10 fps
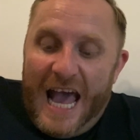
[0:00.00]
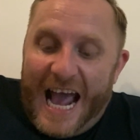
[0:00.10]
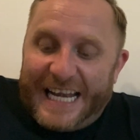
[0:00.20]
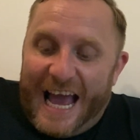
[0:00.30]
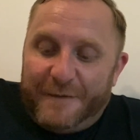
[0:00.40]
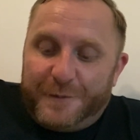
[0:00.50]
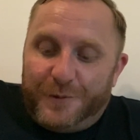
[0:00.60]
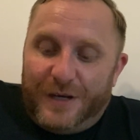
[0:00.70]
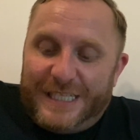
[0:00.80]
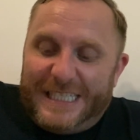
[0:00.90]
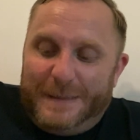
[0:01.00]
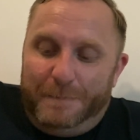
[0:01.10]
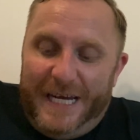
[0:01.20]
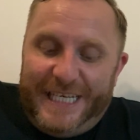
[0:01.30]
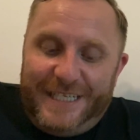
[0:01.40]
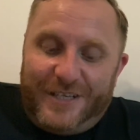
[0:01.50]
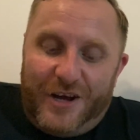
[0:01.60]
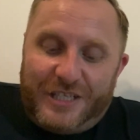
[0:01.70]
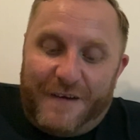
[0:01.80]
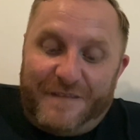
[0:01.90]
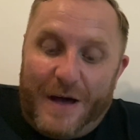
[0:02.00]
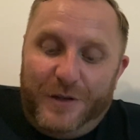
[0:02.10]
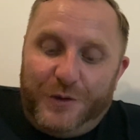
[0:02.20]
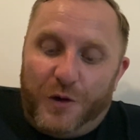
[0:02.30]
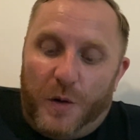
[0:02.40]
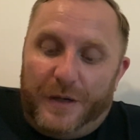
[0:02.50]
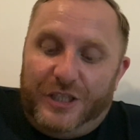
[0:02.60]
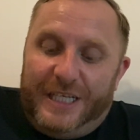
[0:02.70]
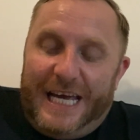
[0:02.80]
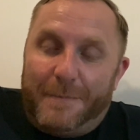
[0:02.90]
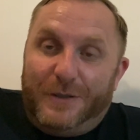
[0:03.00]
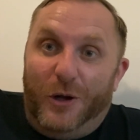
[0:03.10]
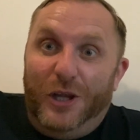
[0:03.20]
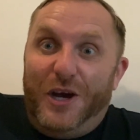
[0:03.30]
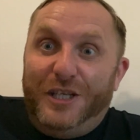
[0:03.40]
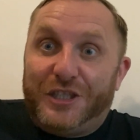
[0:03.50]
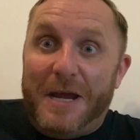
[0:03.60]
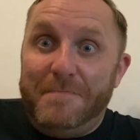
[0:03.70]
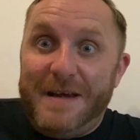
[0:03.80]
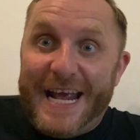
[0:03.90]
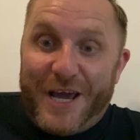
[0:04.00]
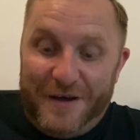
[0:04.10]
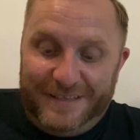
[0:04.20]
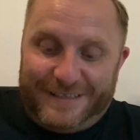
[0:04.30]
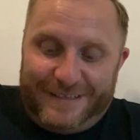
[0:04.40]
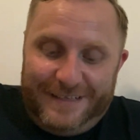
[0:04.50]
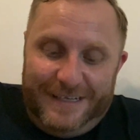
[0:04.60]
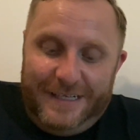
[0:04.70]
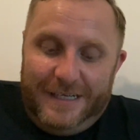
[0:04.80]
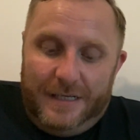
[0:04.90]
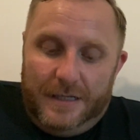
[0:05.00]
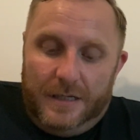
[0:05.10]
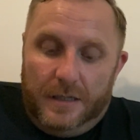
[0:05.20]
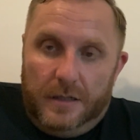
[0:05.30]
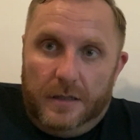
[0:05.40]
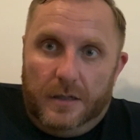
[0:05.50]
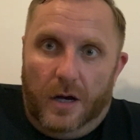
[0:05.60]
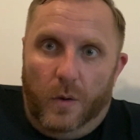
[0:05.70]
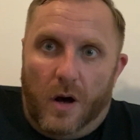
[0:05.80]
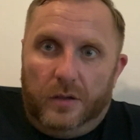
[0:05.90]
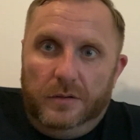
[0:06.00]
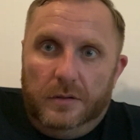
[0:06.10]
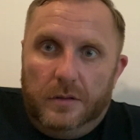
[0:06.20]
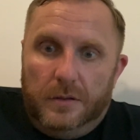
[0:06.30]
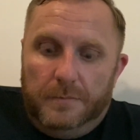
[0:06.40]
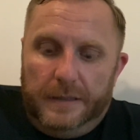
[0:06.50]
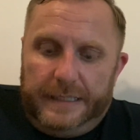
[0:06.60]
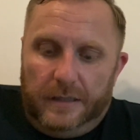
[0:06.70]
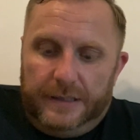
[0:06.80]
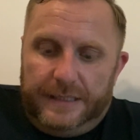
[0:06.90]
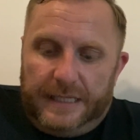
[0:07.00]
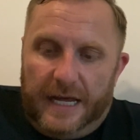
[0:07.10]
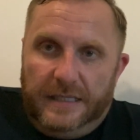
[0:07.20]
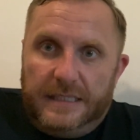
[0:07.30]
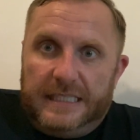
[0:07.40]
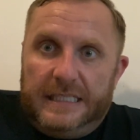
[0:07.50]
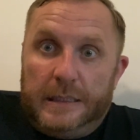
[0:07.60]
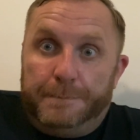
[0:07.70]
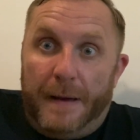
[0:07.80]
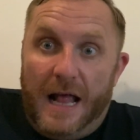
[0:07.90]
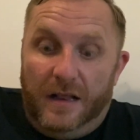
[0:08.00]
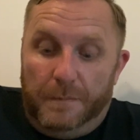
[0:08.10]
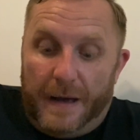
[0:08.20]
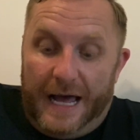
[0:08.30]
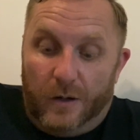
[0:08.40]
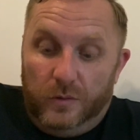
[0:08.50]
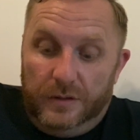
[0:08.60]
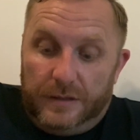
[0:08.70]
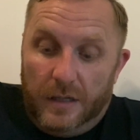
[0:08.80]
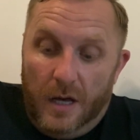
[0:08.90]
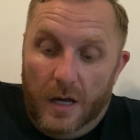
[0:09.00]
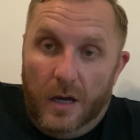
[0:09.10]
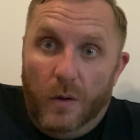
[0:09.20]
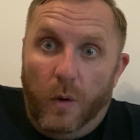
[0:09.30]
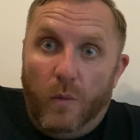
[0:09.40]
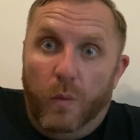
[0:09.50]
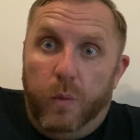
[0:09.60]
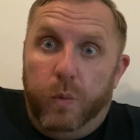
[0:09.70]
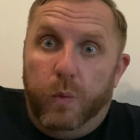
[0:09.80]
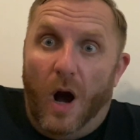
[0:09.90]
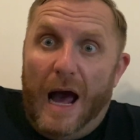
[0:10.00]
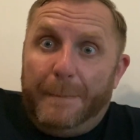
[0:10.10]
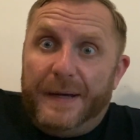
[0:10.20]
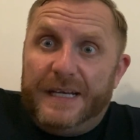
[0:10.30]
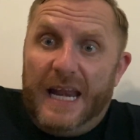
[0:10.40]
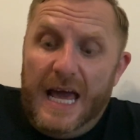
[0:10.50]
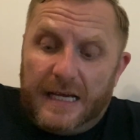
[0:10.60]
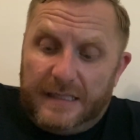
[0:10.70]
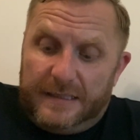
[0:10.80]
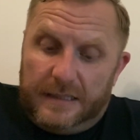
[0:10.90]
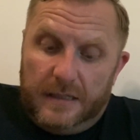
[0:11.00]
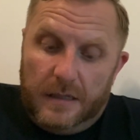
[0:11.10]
And after a speedy search, I found the drawer where she kept all her gym knickers. Go on, Matilda said, spellbound. What happened next?